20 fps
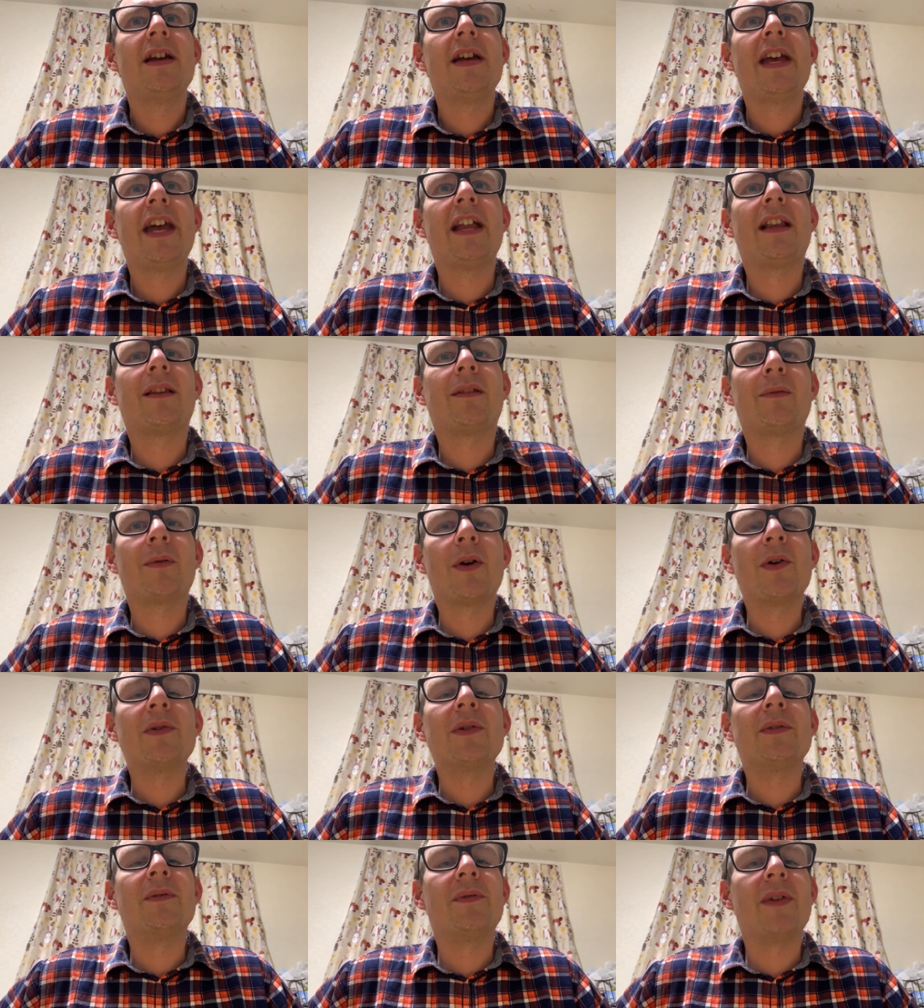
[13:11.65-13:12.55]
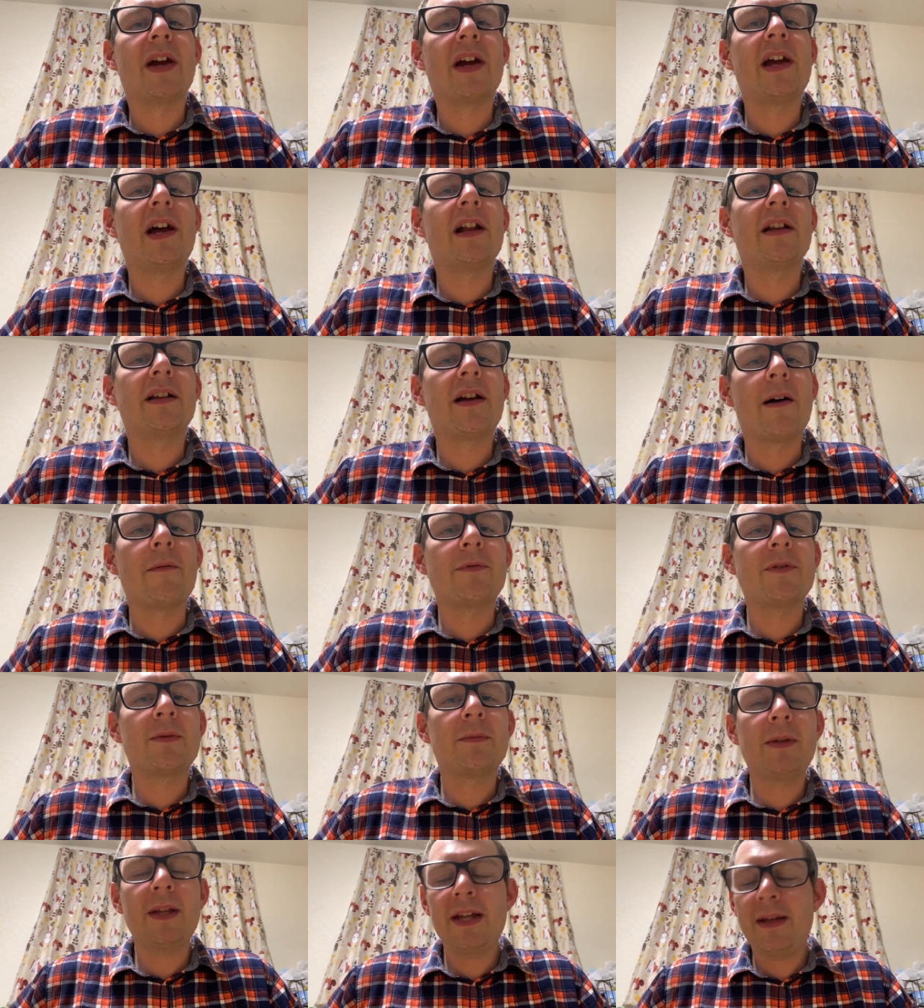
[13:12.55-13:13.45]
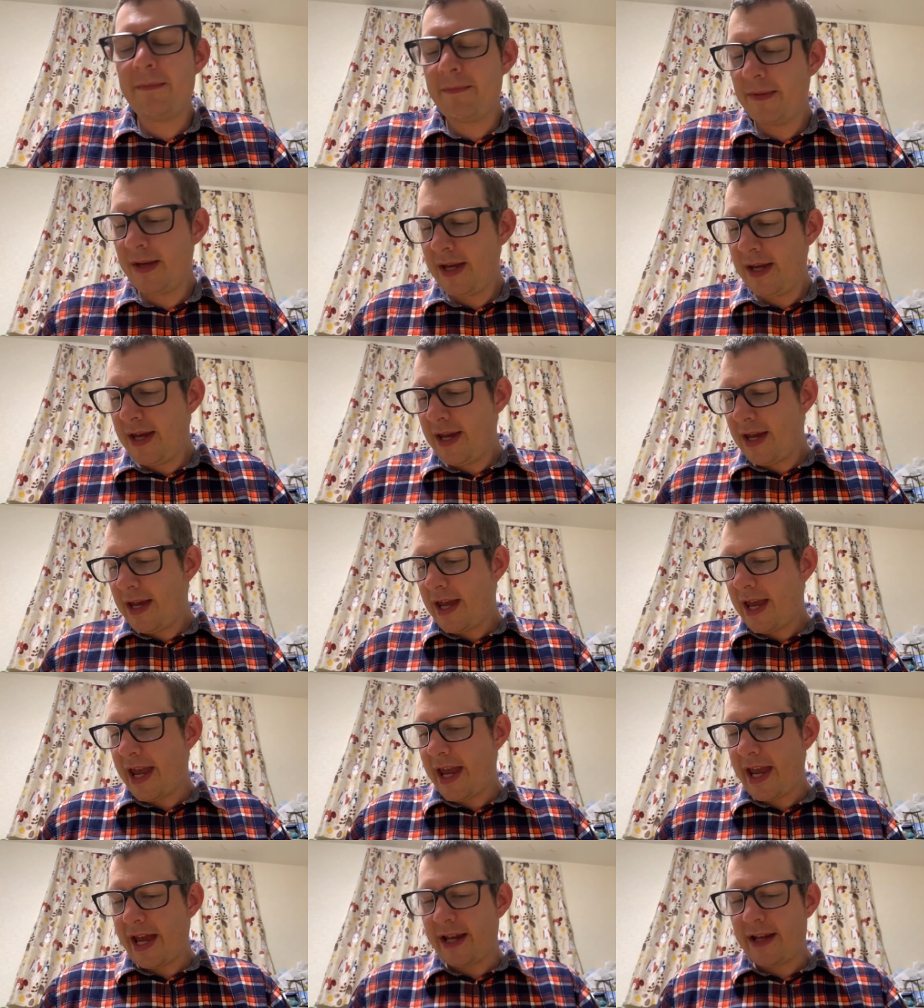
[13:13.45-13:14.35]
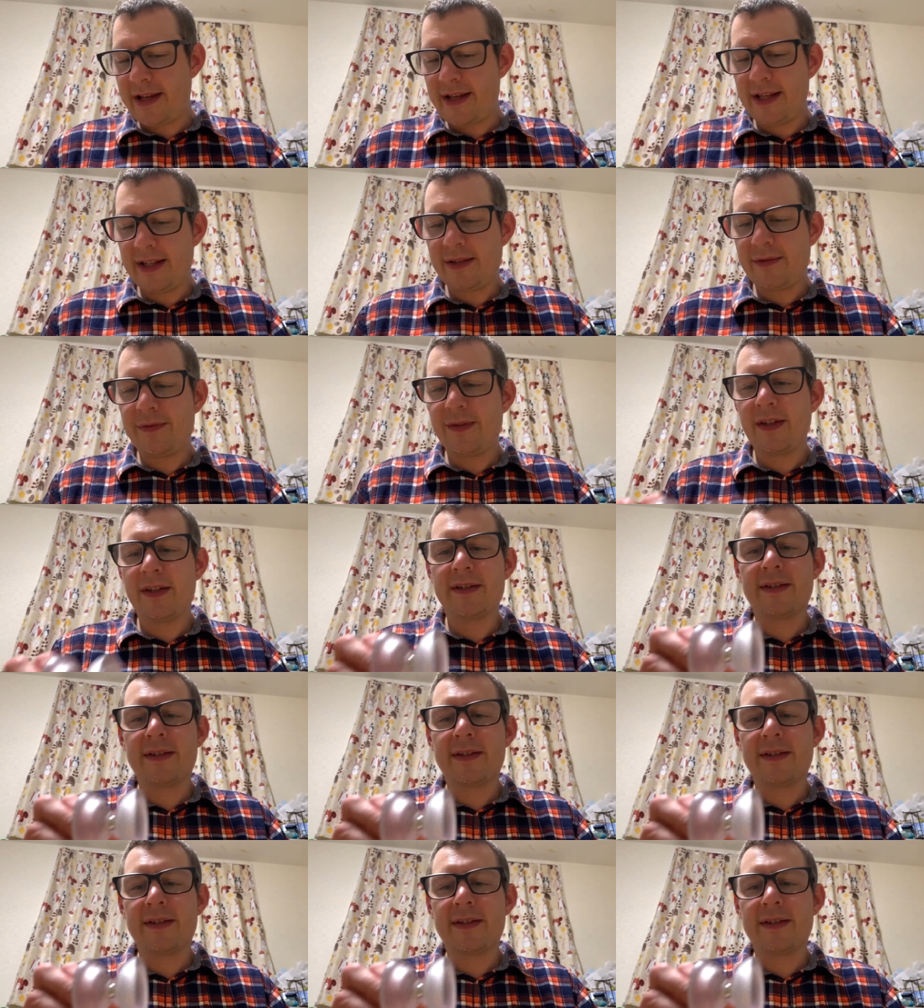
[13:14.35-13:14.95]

it throws very uncomfortably. And this feels